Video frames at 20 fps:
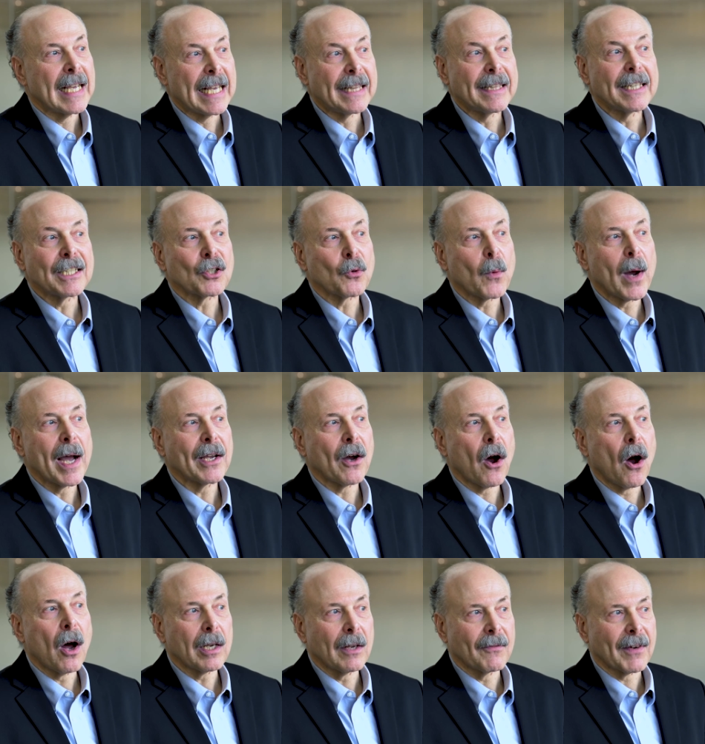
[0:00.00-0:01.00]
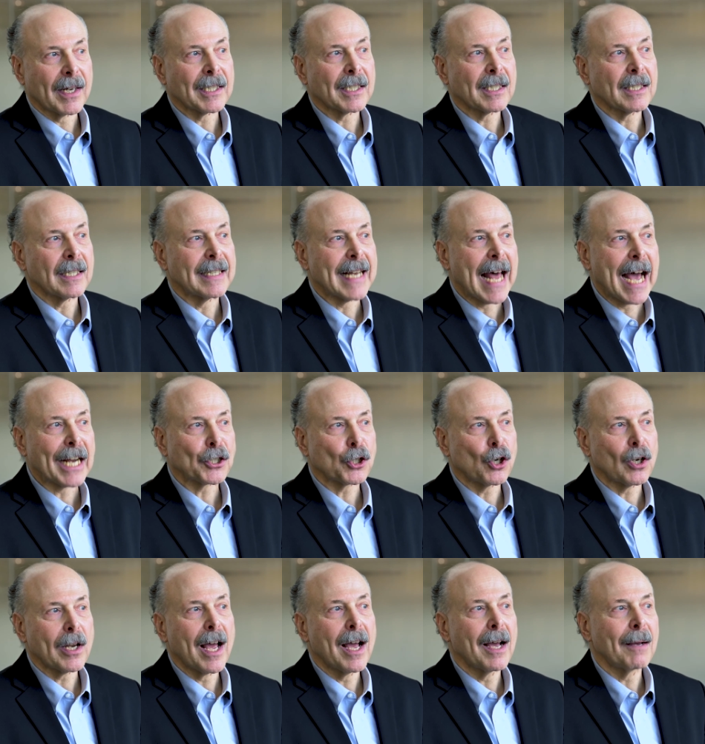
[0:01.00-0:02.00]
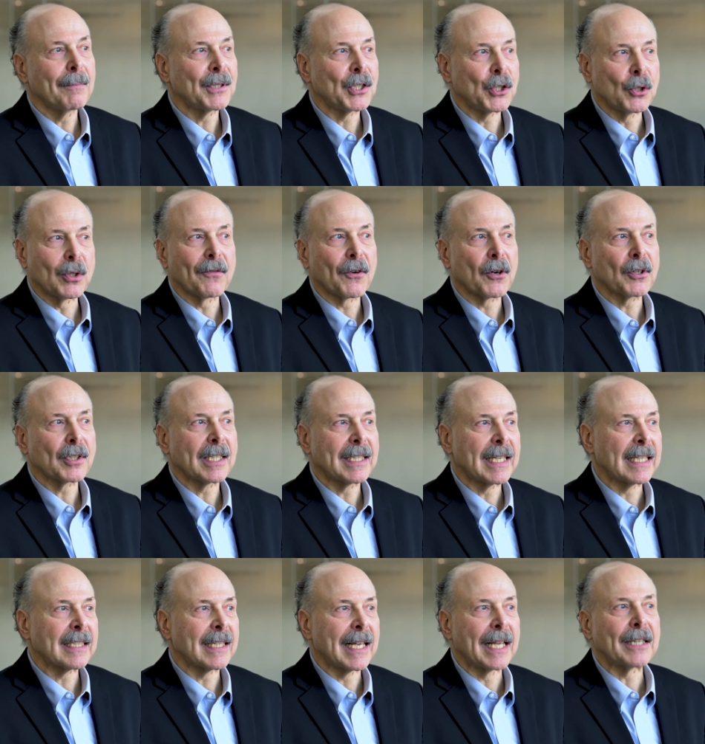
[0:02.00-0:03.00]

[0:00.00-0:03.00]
In this way, all of us, national labs, universities, and